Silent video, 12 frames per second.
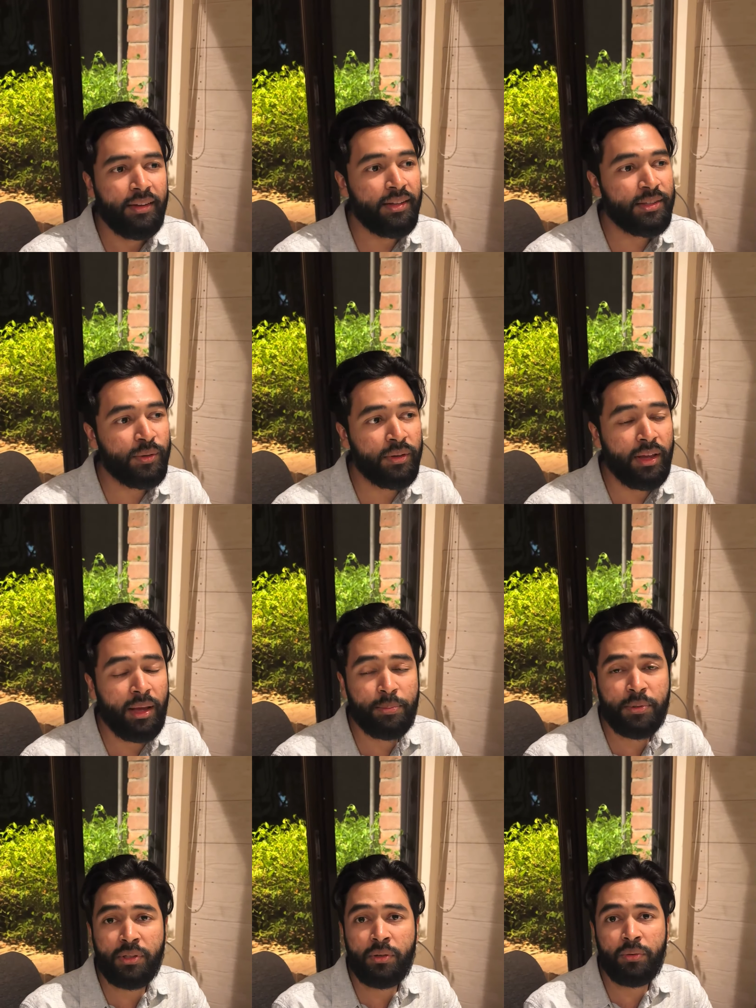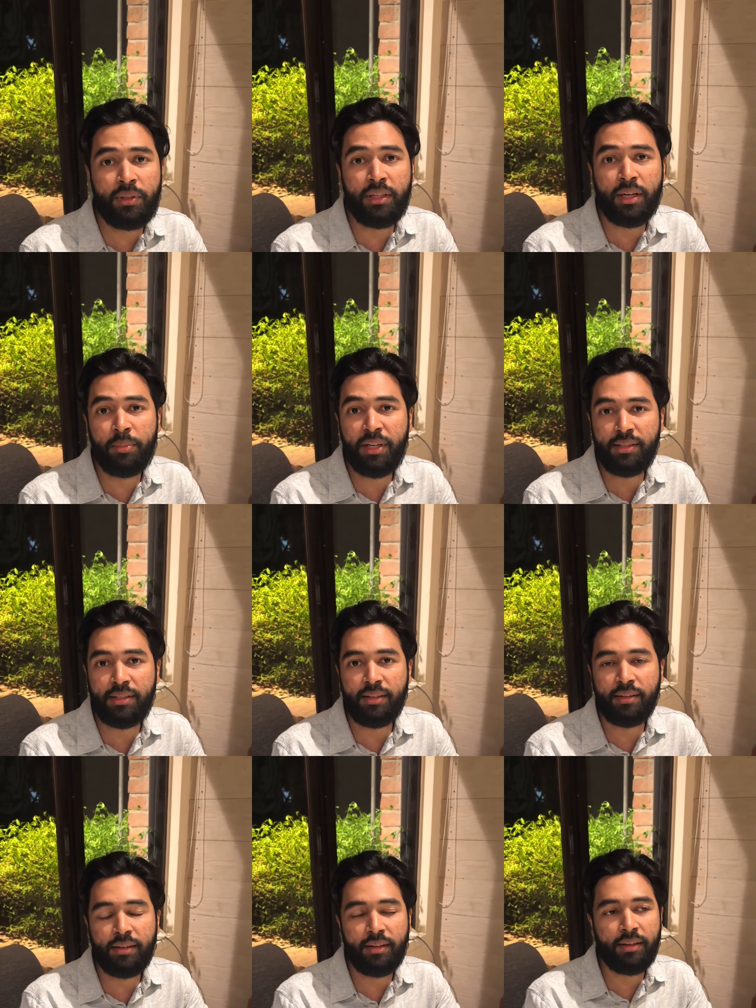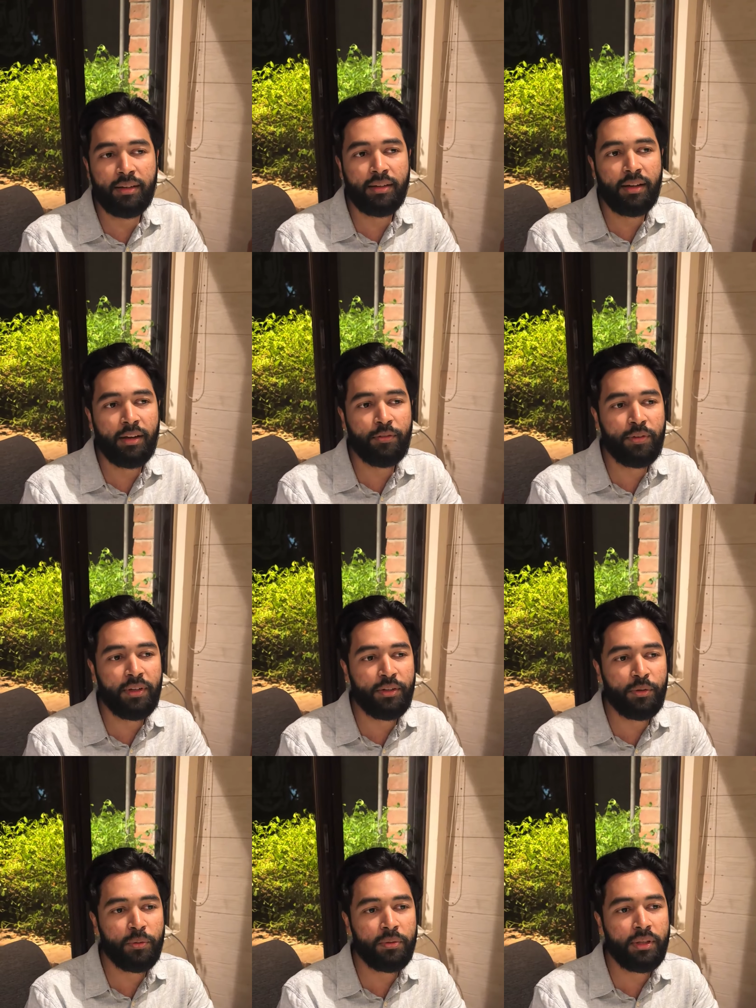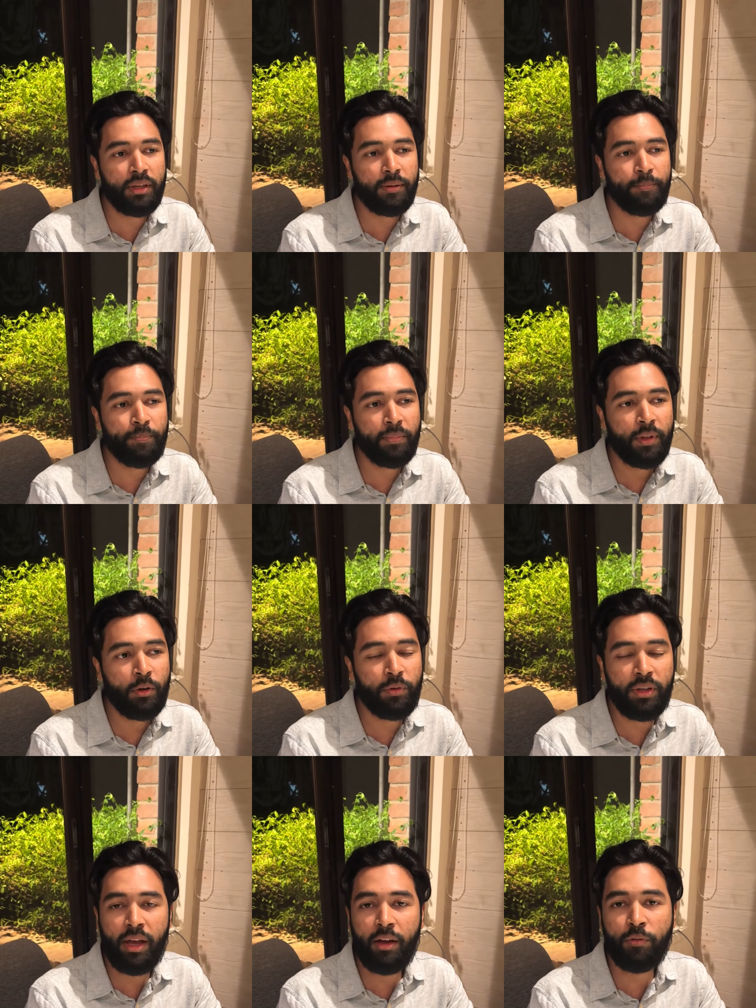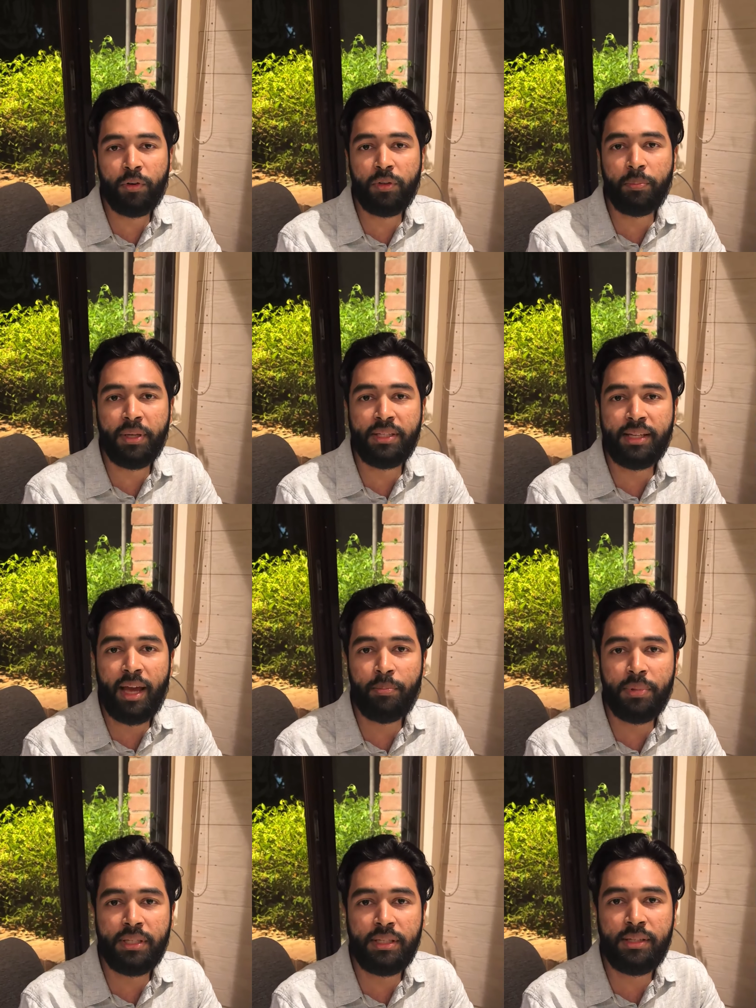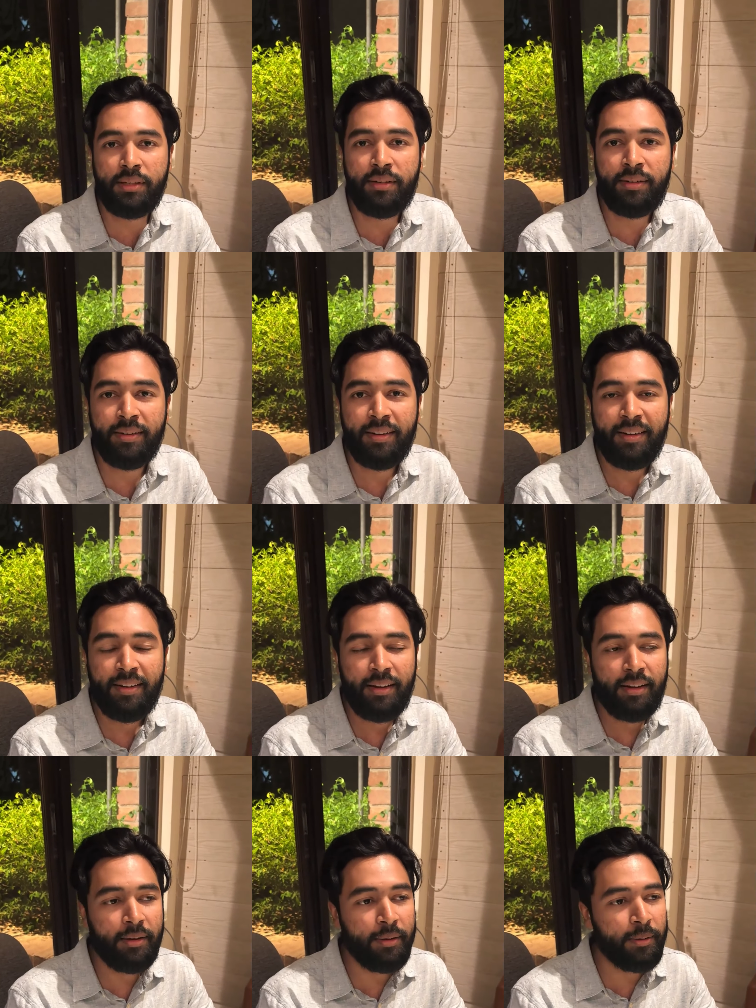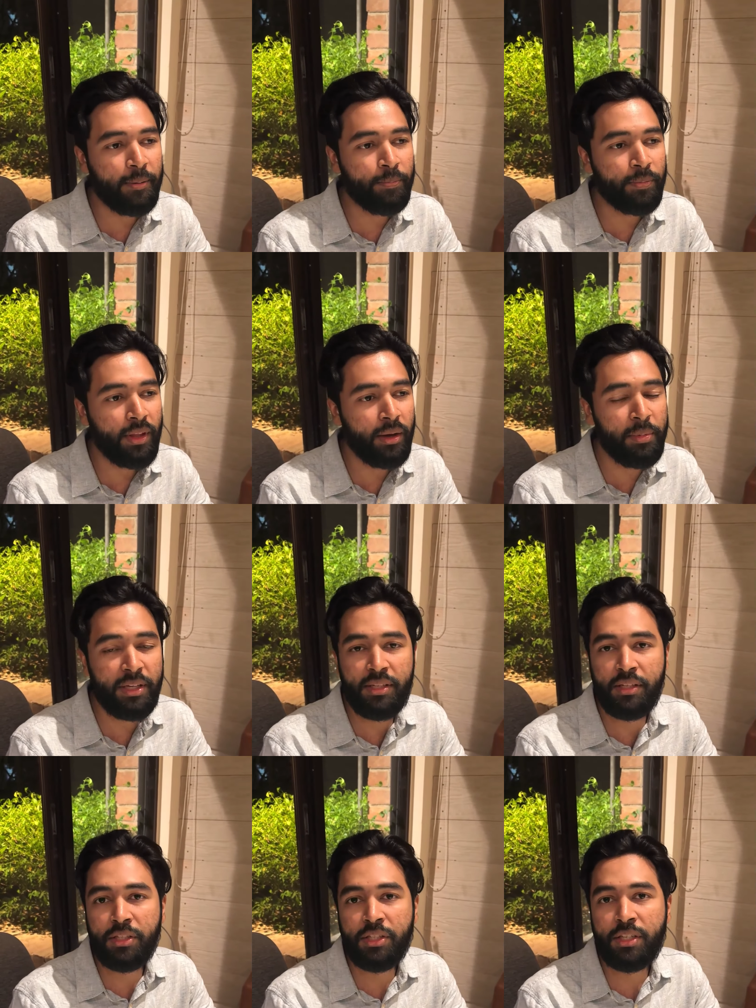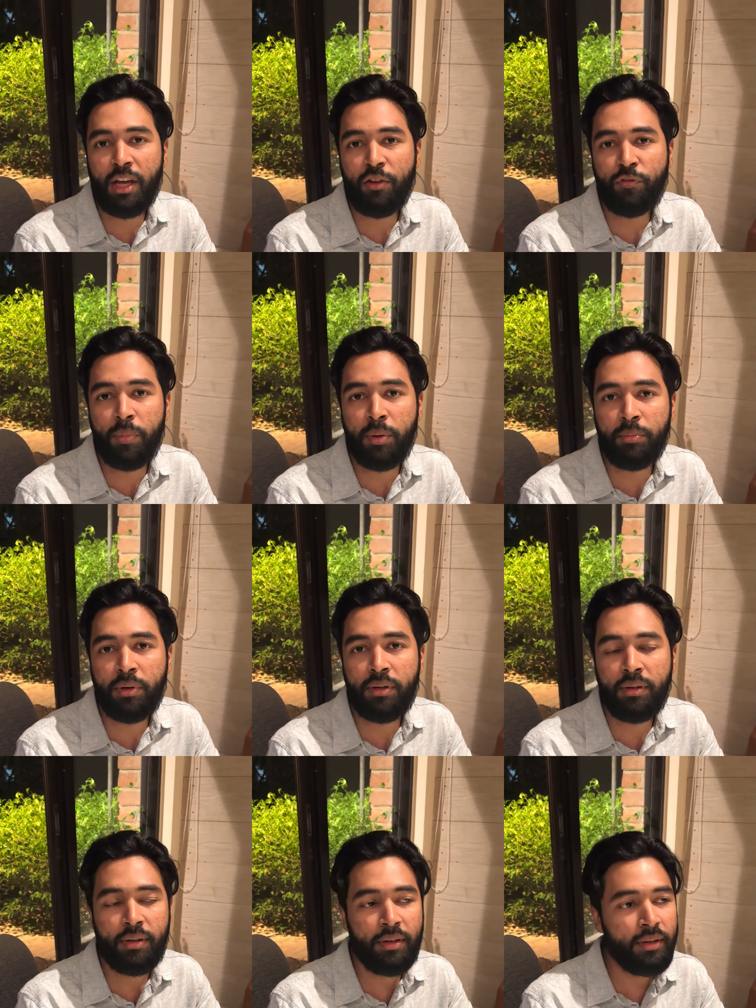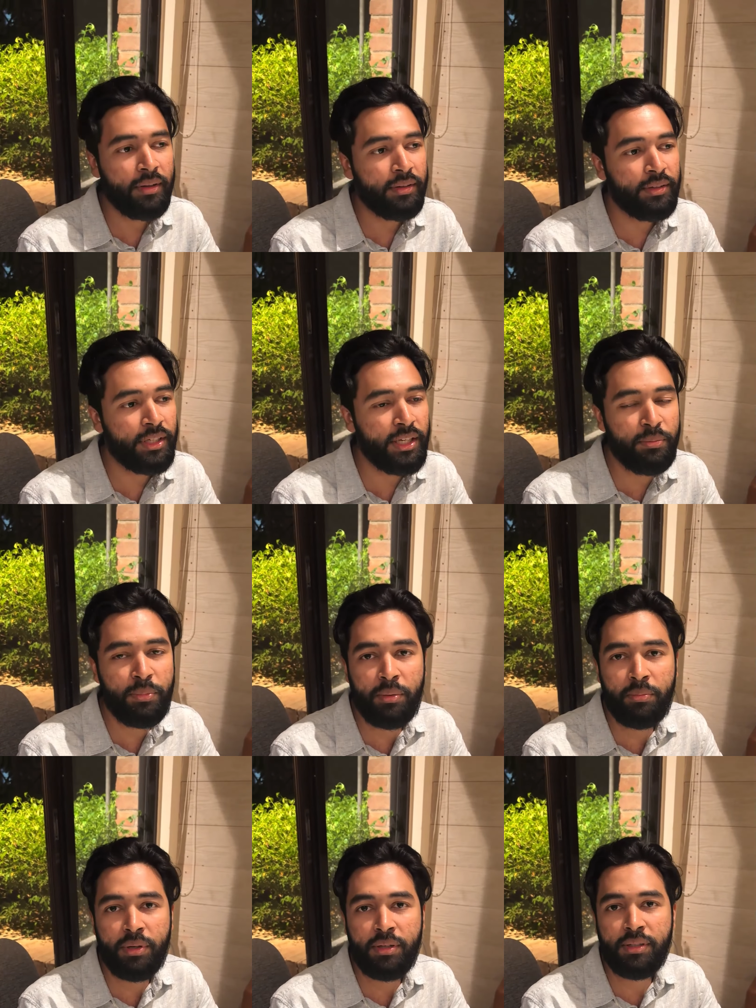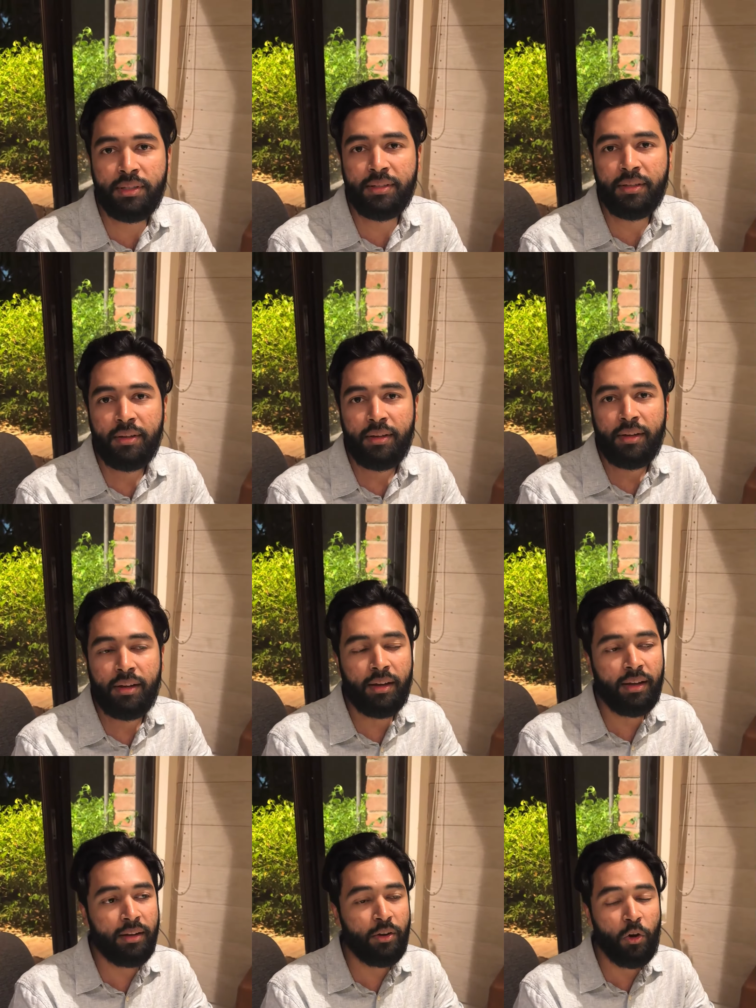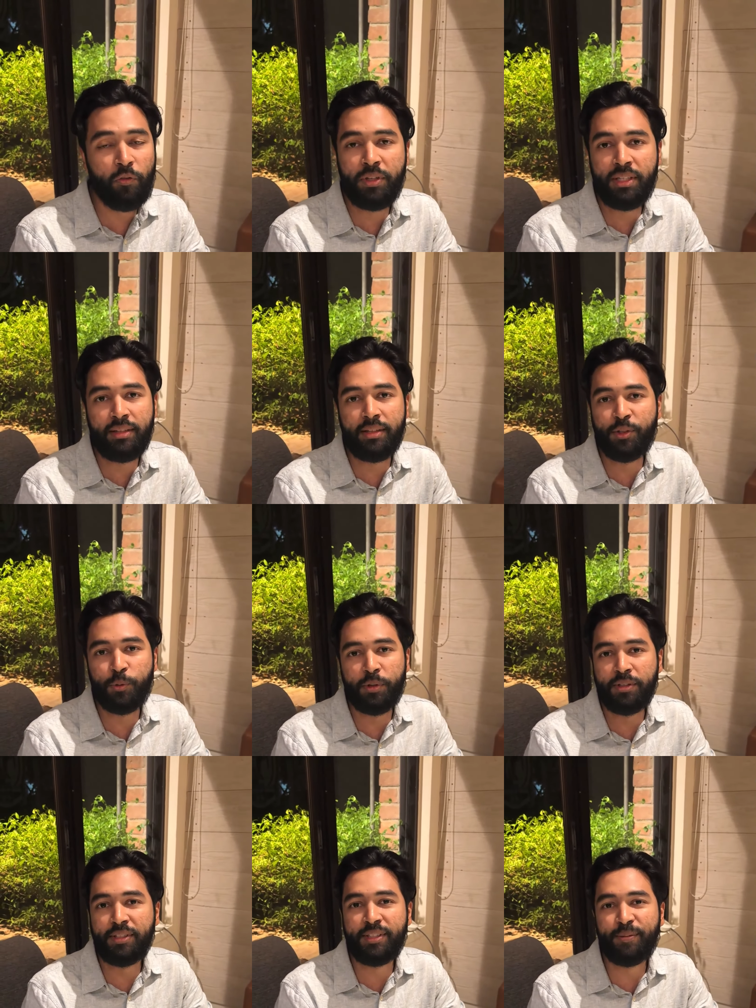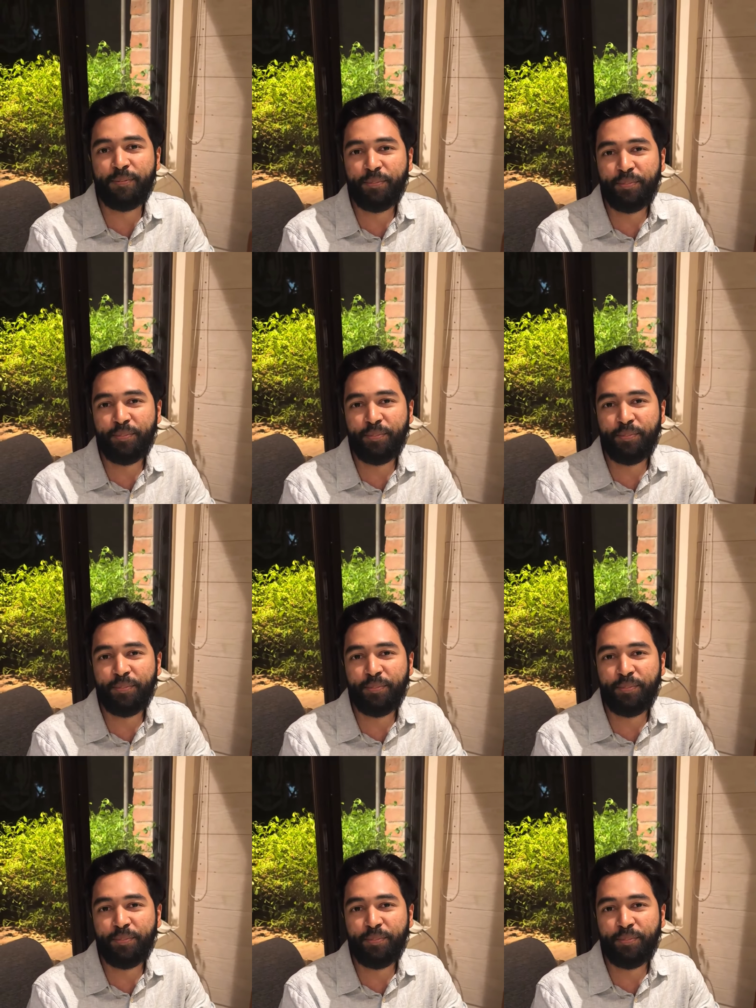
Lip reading: It's been absolutely amazing. And I feel, you know, that we have one of the best campuses here. Amazing staff member, team members, and obviously the students.